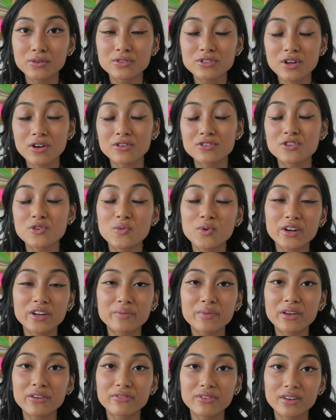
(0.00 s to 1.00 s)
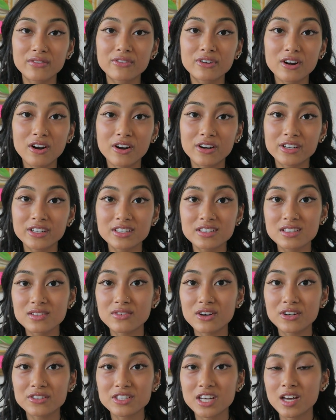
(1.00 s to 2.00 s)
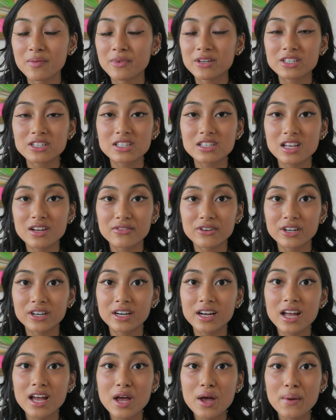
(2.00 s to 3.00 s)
who's also one of my favorite artists of all time. I just love her.